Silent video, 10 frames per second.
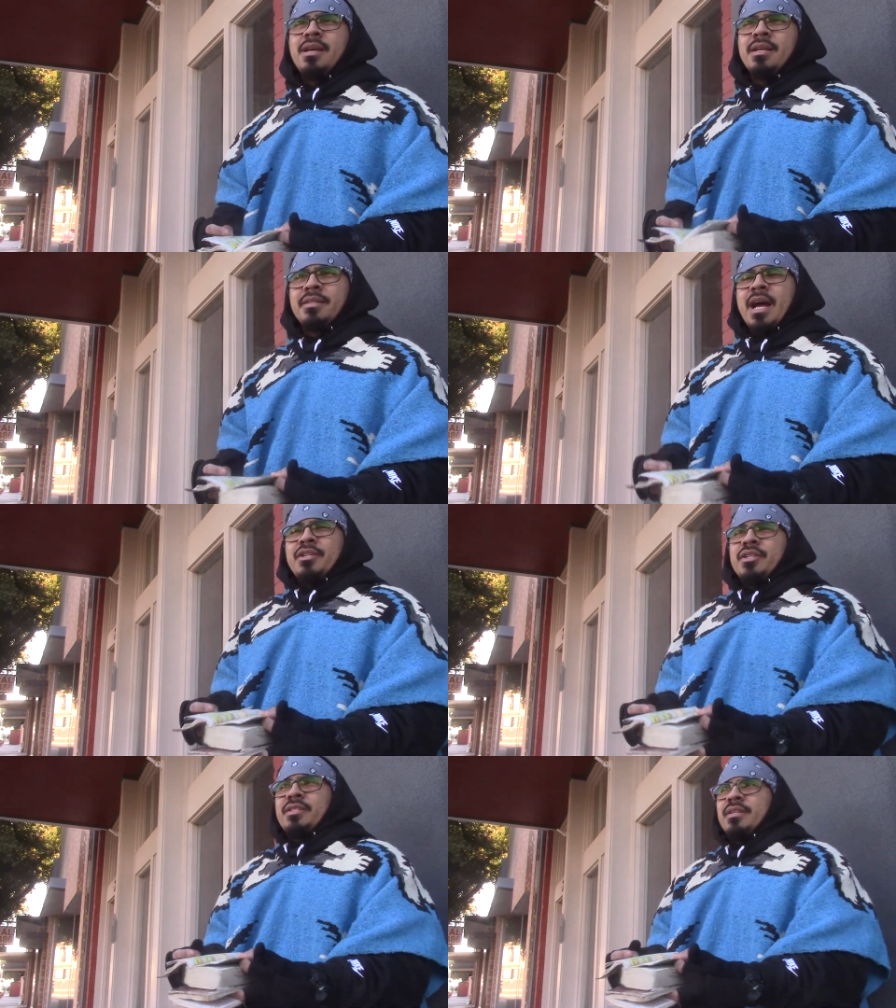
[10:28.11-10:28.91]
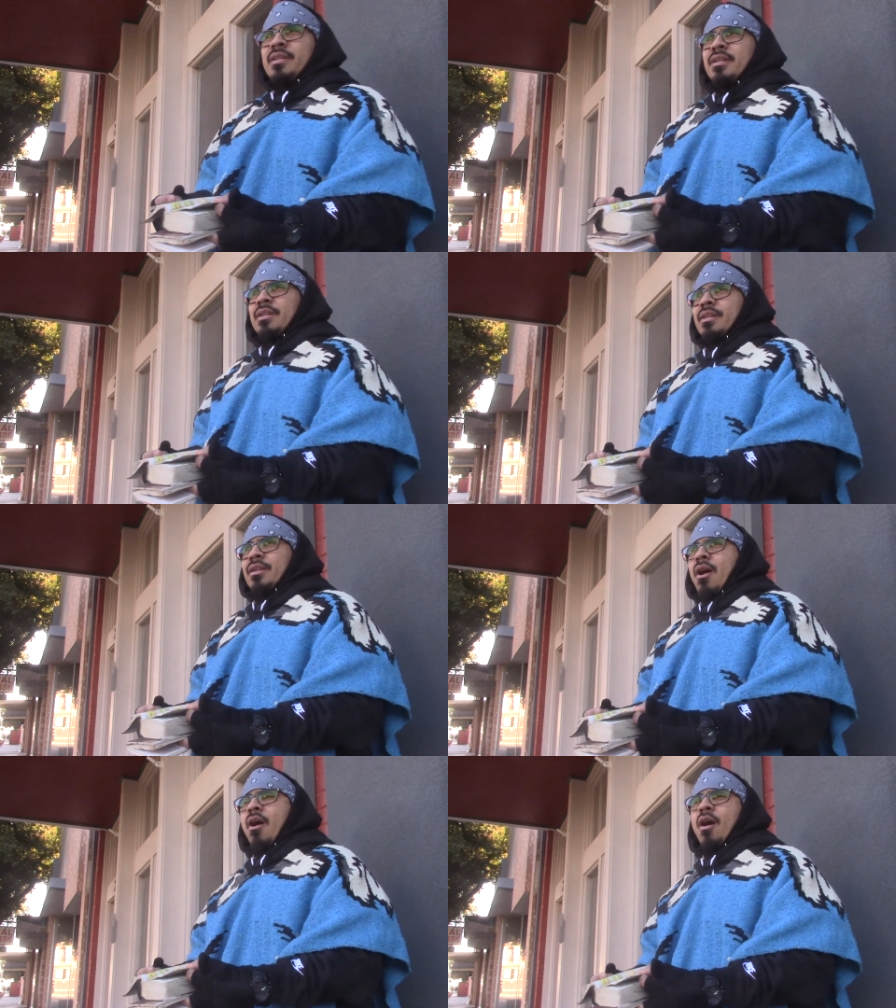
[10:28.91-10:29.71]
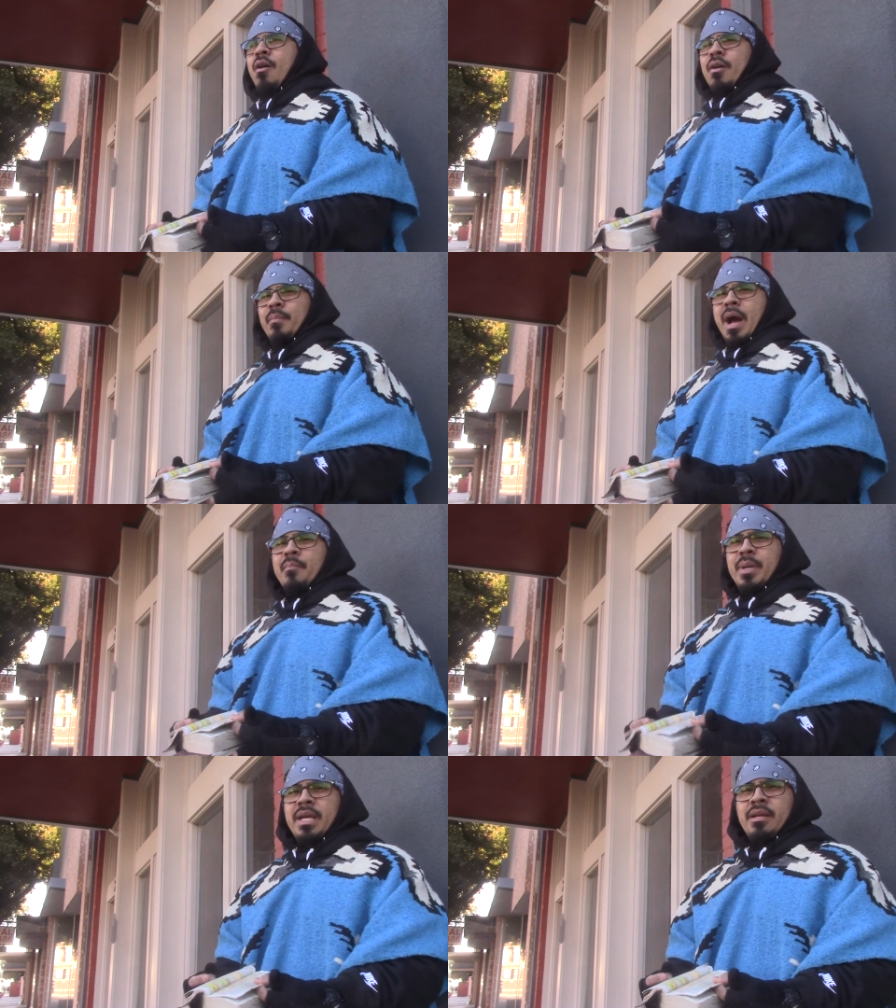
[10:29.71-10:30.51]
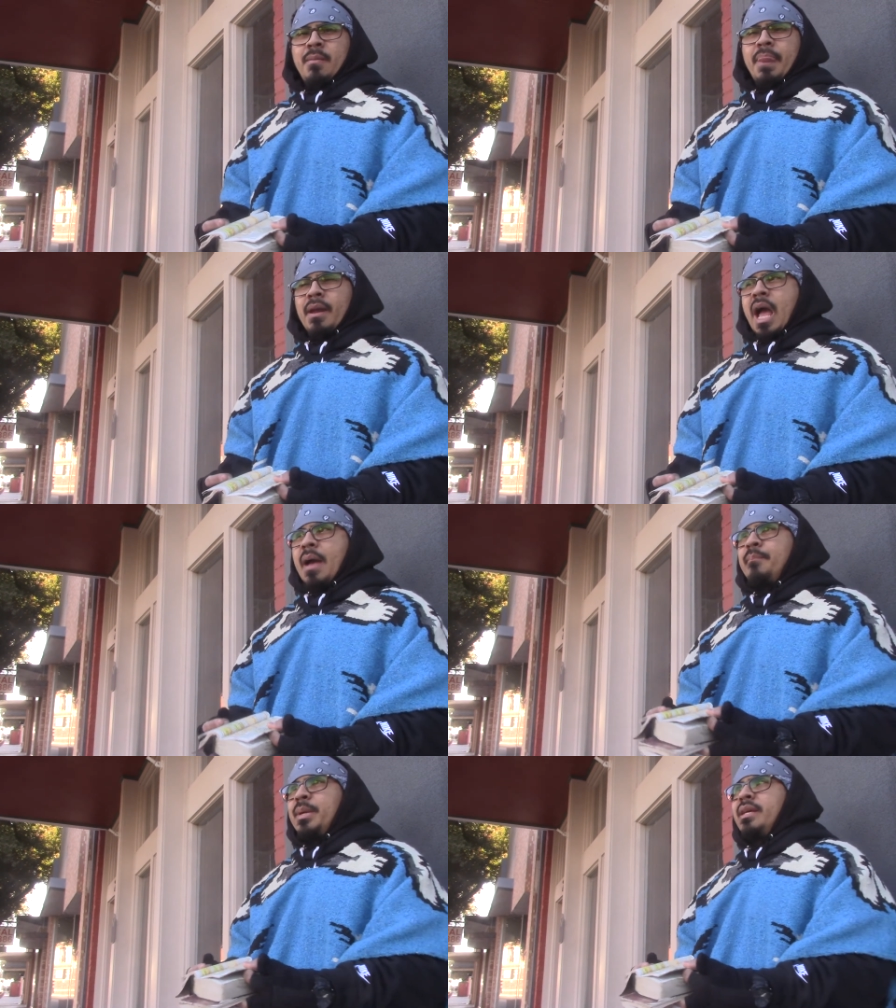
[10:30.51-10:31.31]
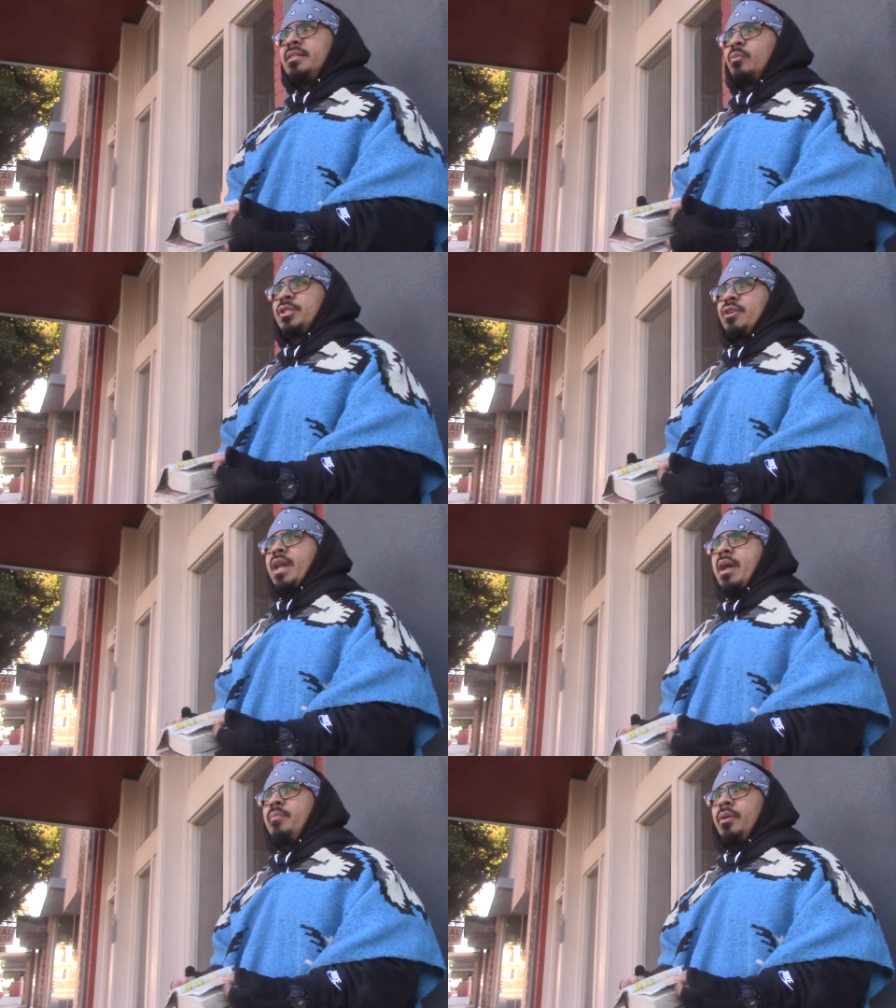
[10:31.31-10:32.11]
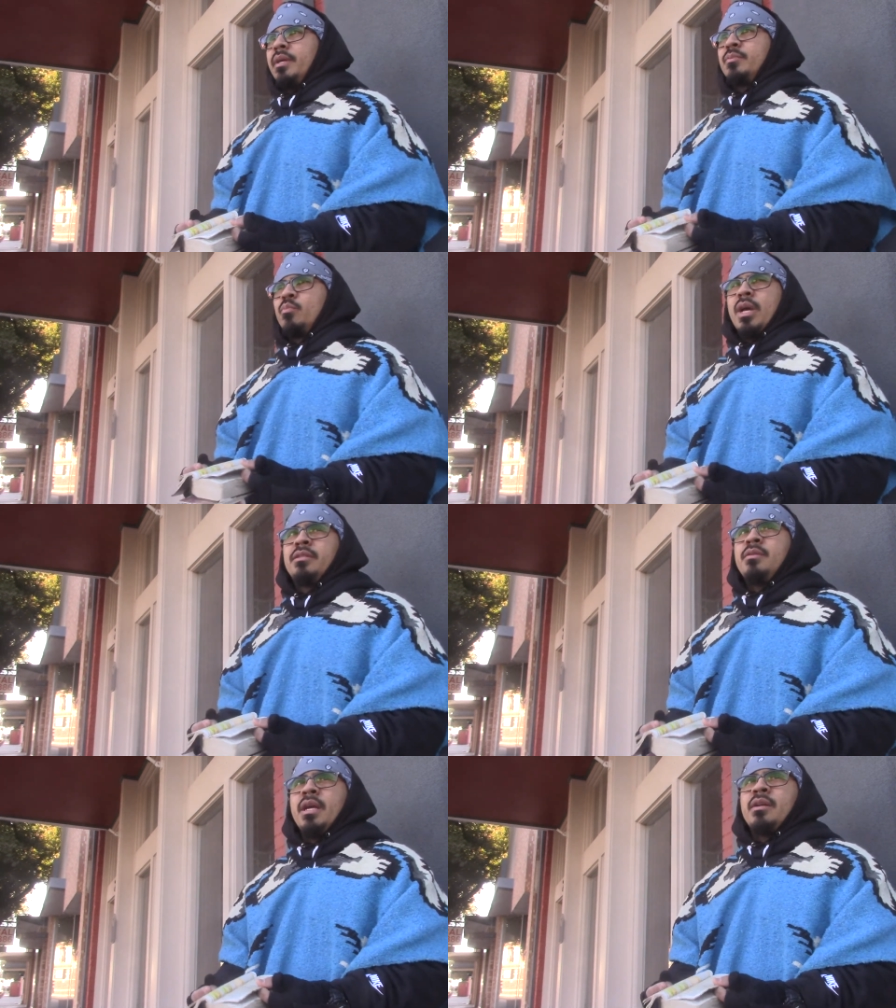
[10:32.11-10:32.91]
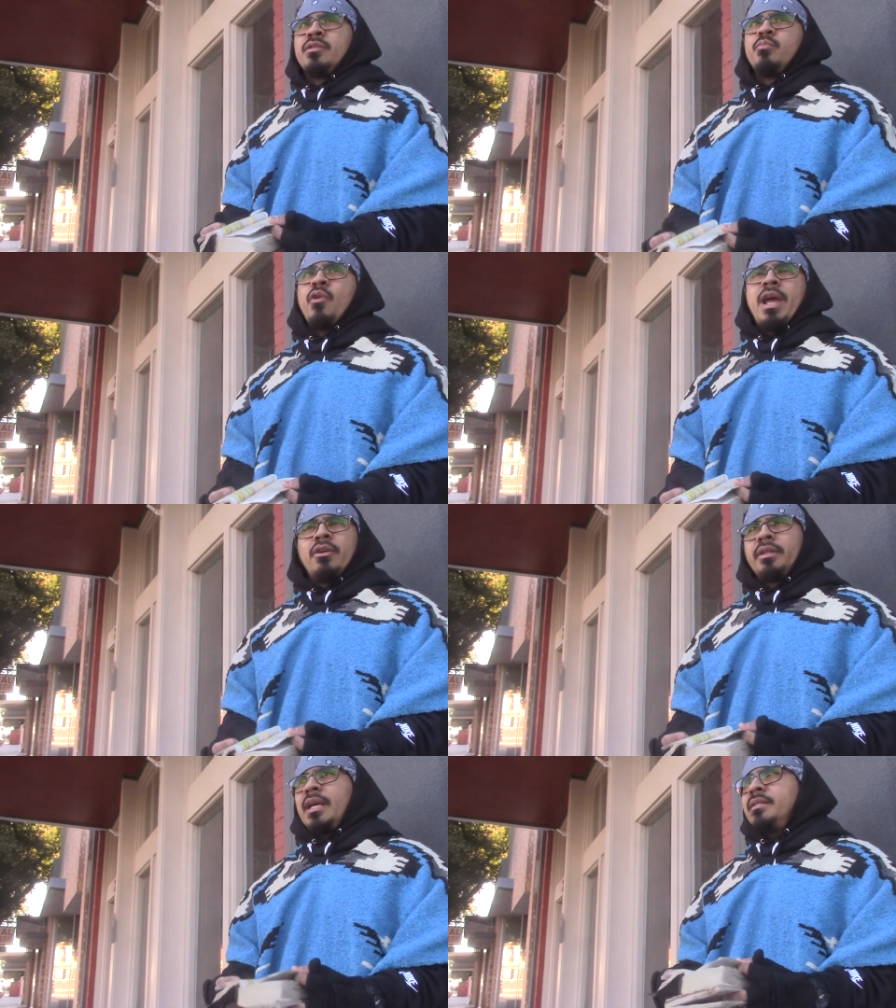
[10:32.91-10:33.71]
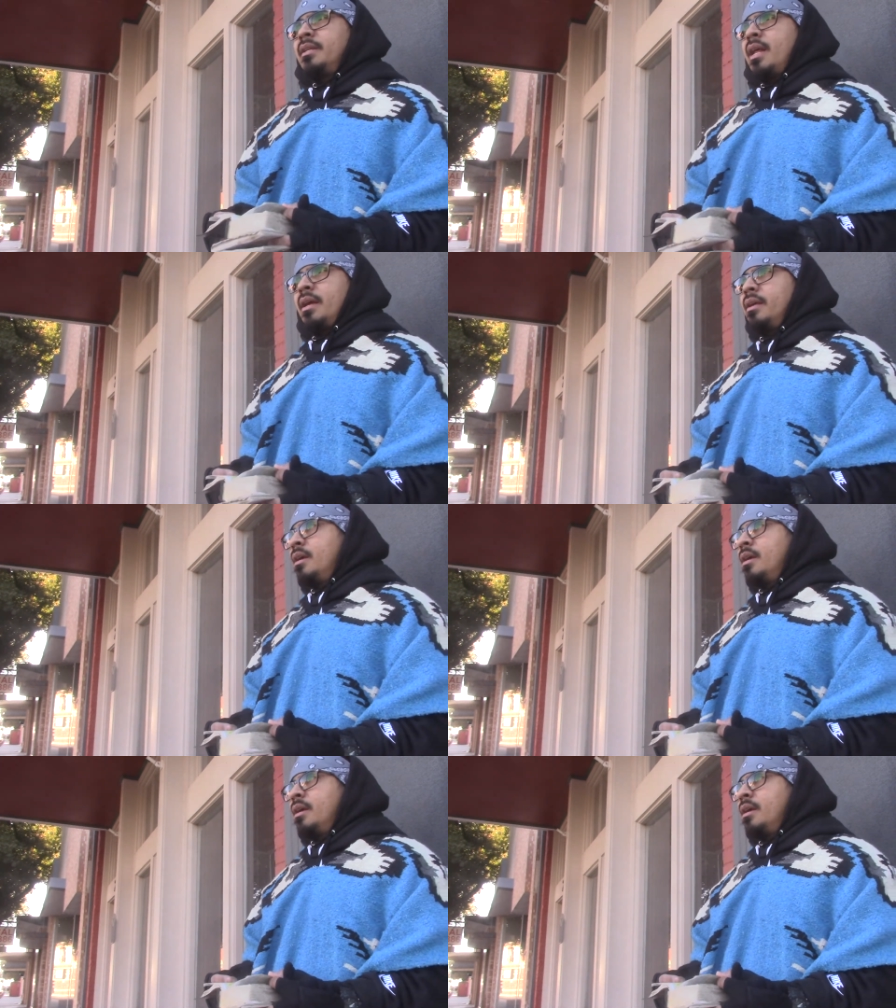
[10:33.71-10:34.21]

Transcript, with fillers: It's not just all about being at peace with your neighbor. It's, it's, it's greater things than that.